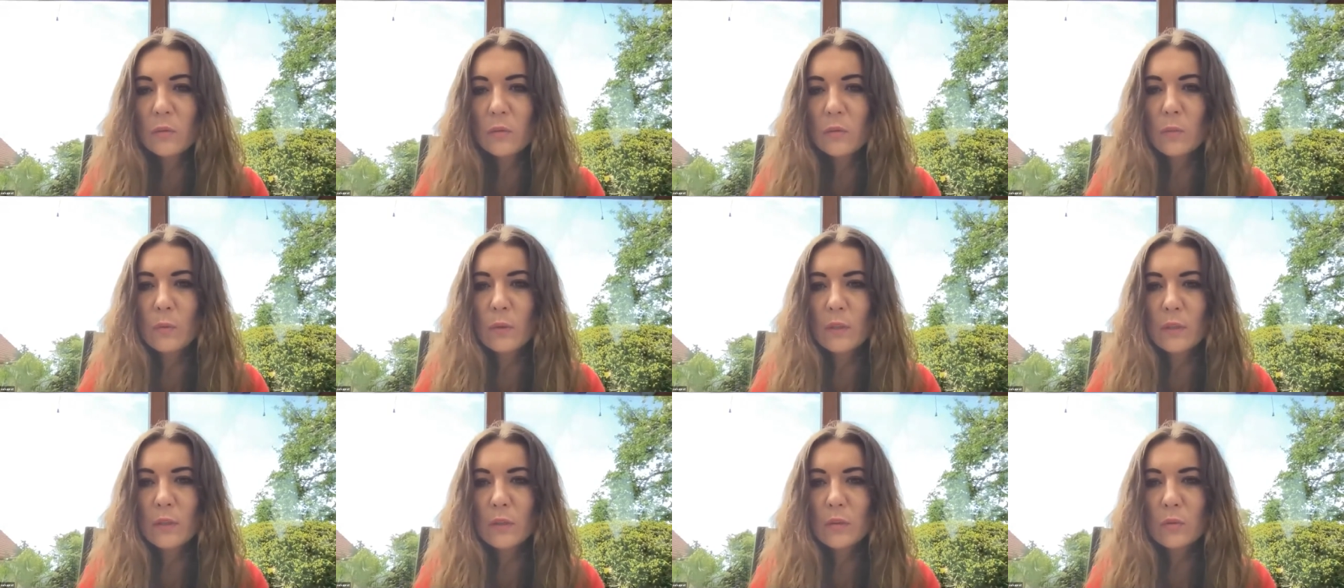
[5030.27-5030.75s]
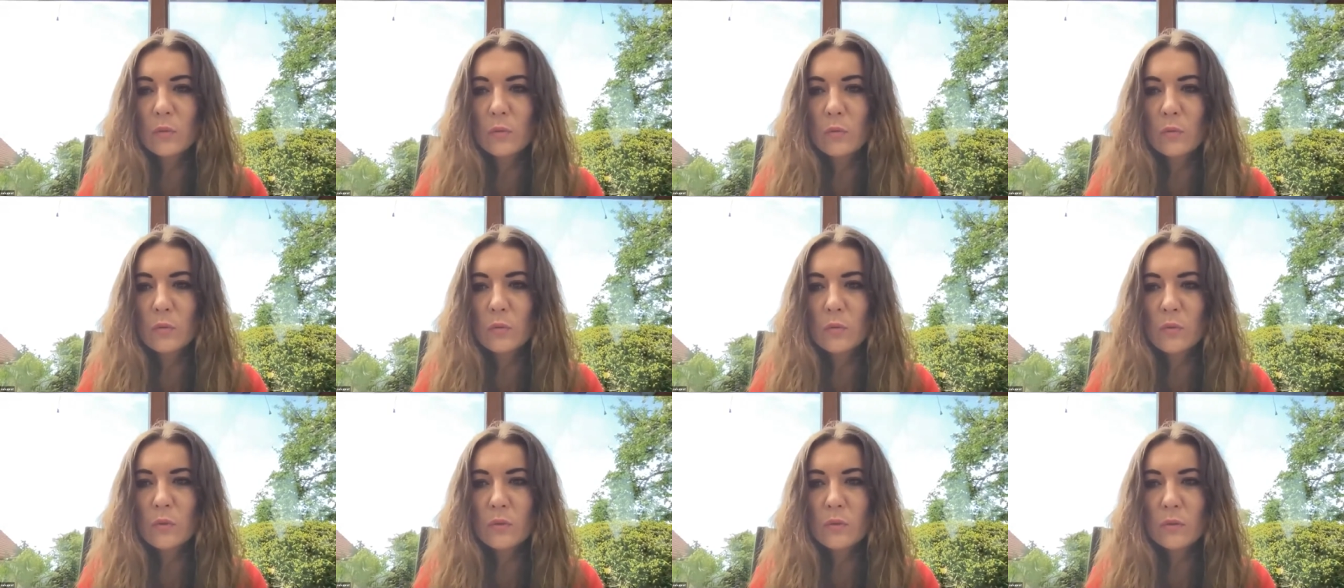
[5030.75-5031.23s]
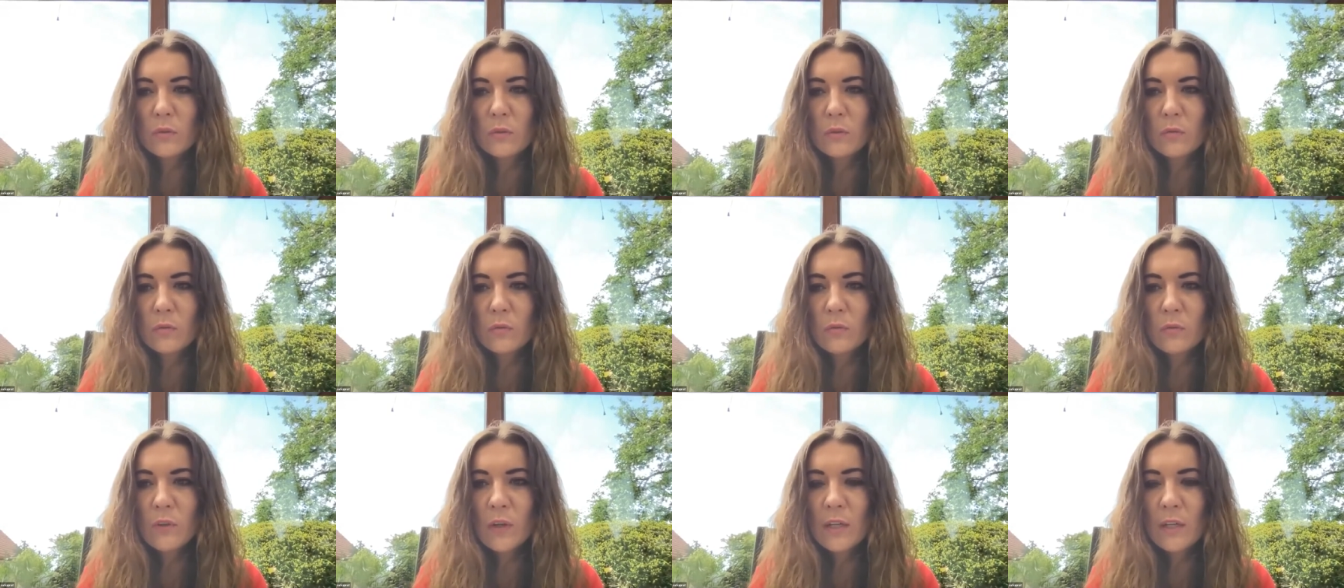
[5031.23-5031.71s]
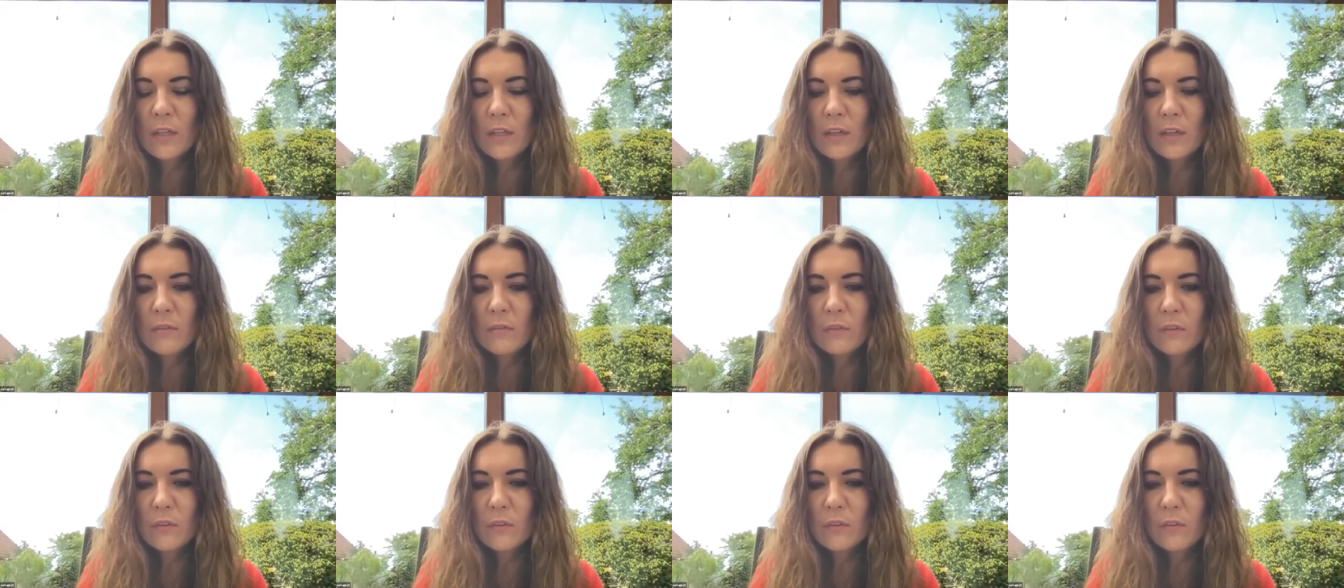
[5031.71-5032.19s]
where you could uh, find
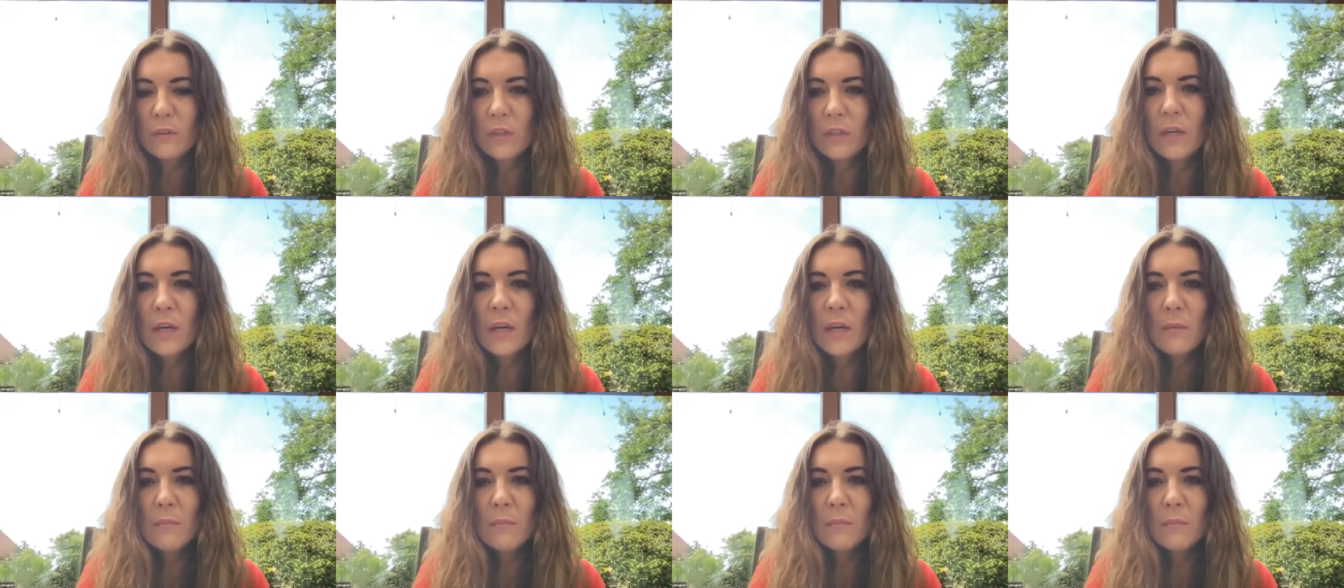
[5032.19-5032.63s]
everything.